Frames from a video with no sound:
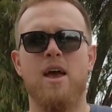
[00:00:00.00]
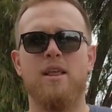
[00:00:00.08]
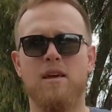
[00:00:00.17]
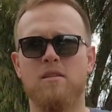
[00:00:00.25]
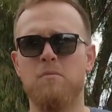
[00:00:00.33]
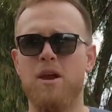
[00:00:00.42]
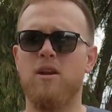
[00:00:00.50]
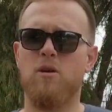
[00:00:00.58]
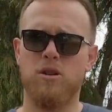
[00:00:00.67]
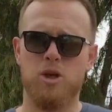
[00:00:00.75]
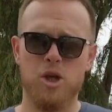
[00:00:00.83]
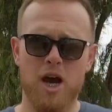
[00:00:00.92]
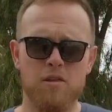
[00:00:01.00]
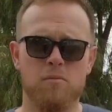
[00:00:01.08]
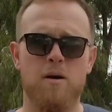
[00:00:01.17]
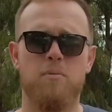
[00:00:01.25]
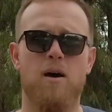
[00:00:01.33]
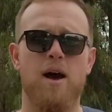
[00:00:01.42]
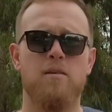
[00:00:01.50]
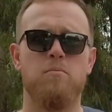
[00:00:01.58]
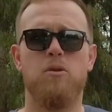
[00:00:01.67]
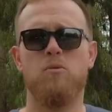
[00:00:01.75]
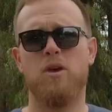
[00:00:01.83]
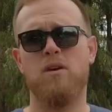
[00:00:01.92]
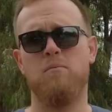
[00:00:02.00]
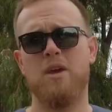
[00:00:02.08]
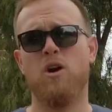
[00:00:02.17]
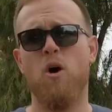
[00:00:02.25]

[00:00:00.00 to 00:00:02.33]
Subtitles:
It doesn't mean I'll adjust my price, but it will give me